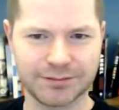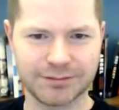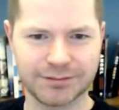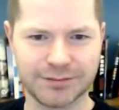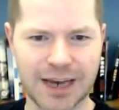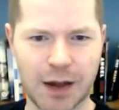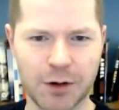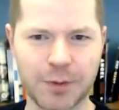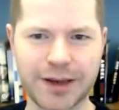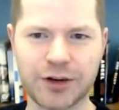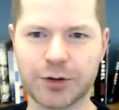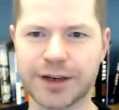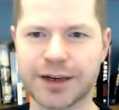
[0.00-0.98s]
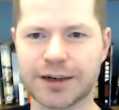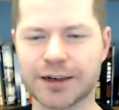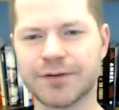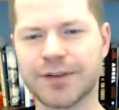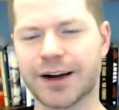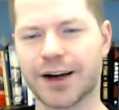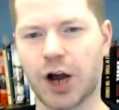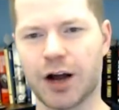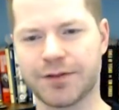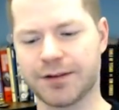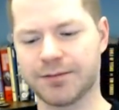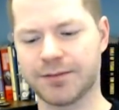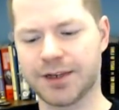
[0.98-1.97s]
not what we do here very
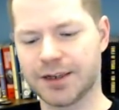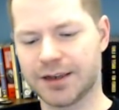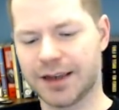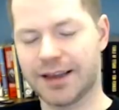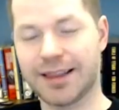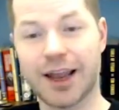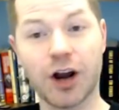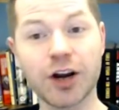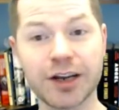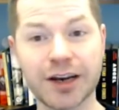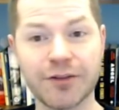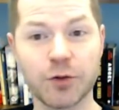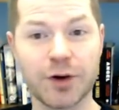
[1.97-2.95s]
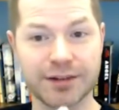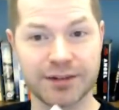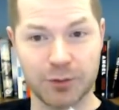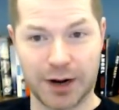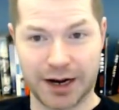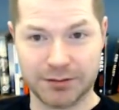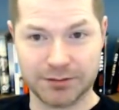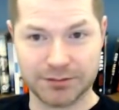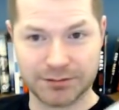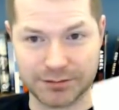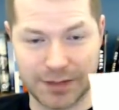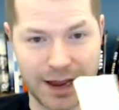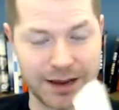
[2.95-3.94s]
often. And they are good every once in a while.
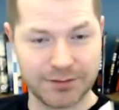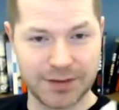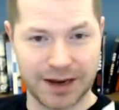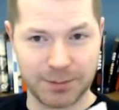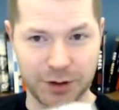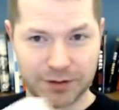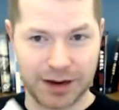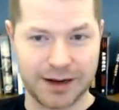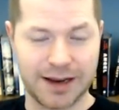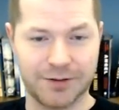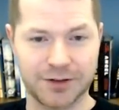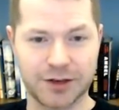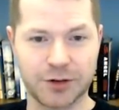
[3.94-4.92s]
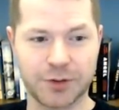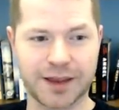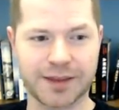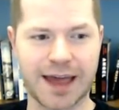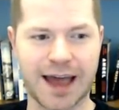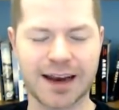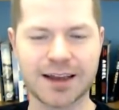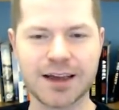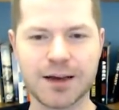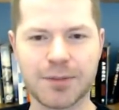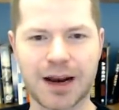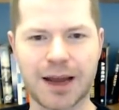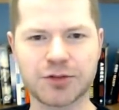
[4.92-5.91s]
I, I, per, I definitely do think that.
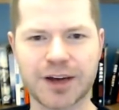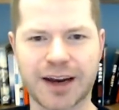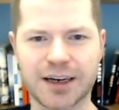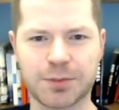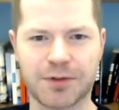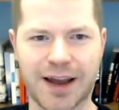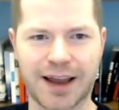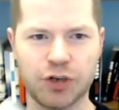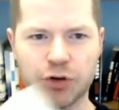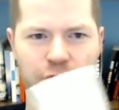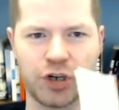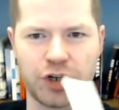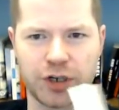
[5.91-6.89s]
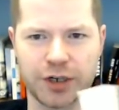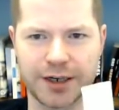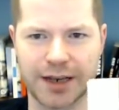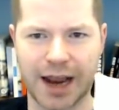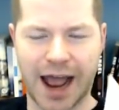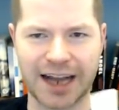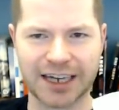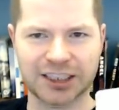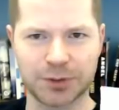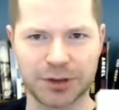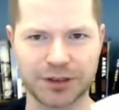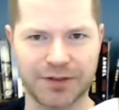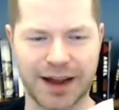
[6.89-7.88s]
But I'm trying to provide you good,
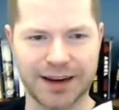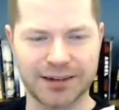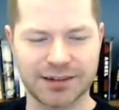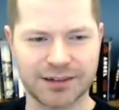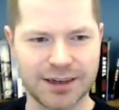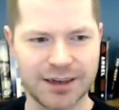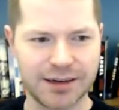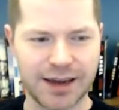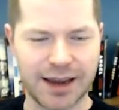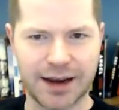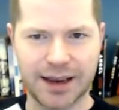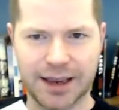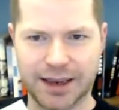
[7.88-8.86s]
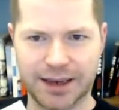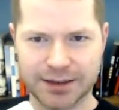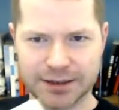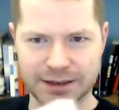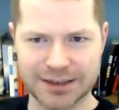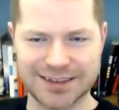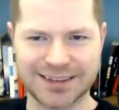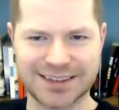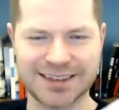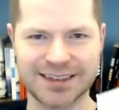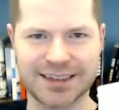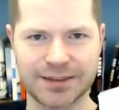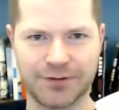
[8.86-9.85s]
actionable advice in a
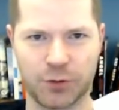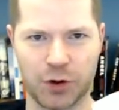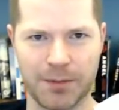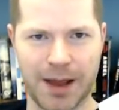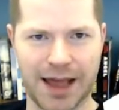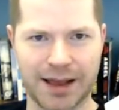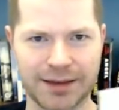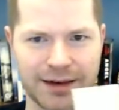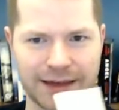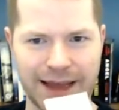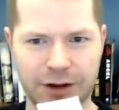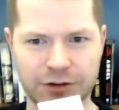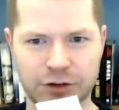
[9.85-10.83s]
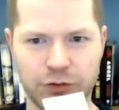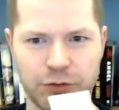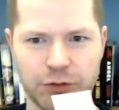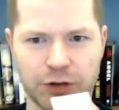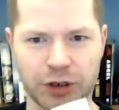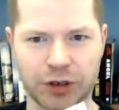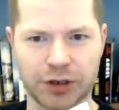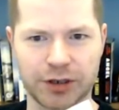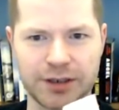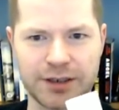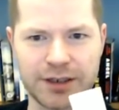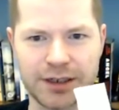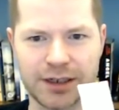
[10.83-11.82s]
consistent format that allows you to
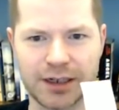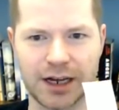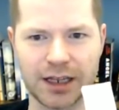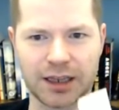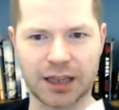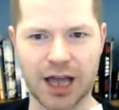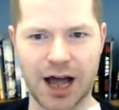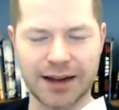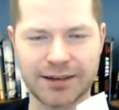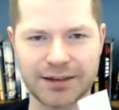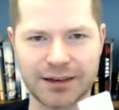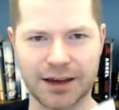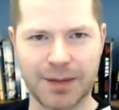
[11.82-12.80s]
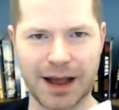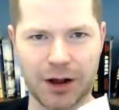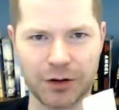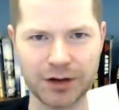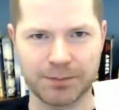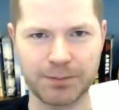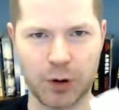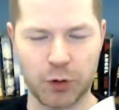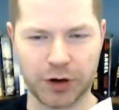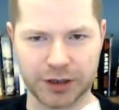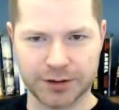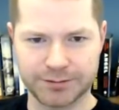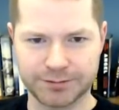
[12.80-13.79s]
learn a lot about poker.